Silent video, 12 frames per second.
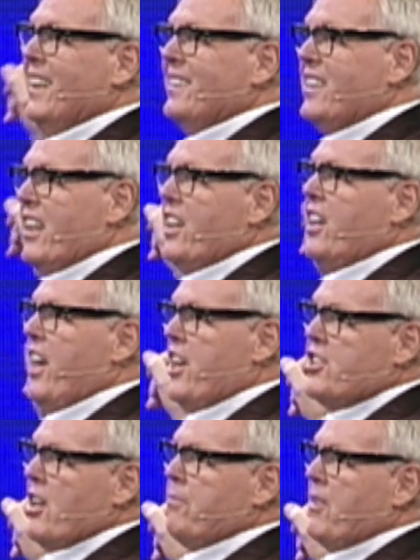did in
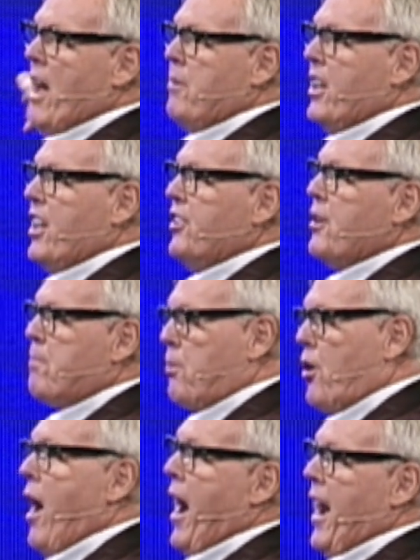Egypt, they begin to
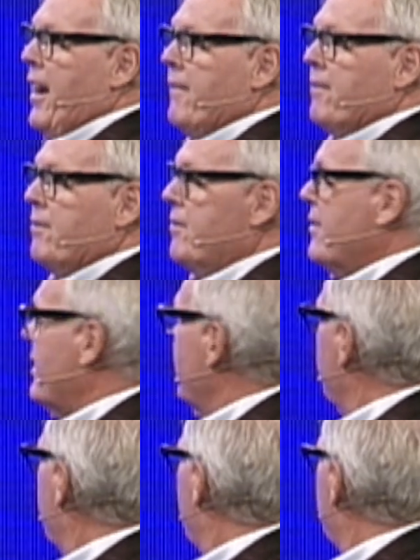pray.
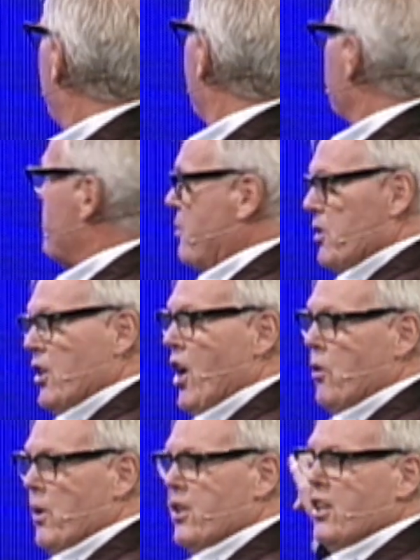Because, you know,
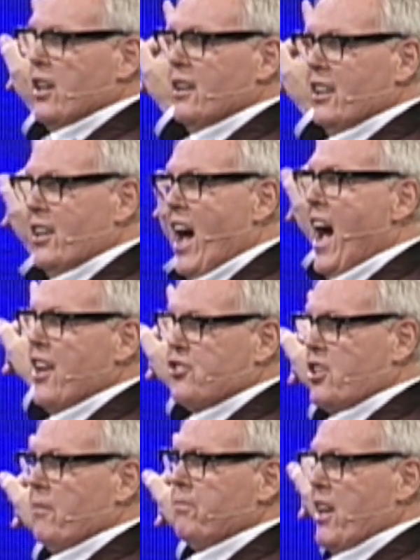when you're in
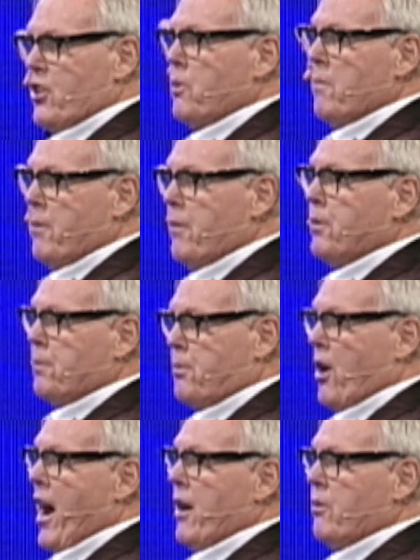hardship, that's when people
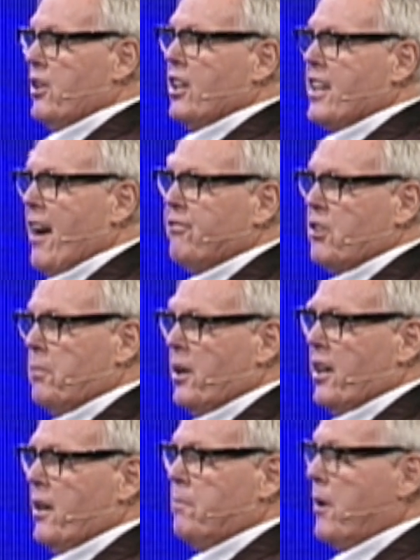pray. When you're in
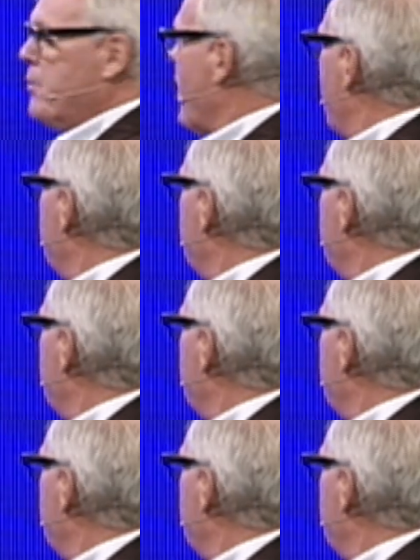comfortability, people don't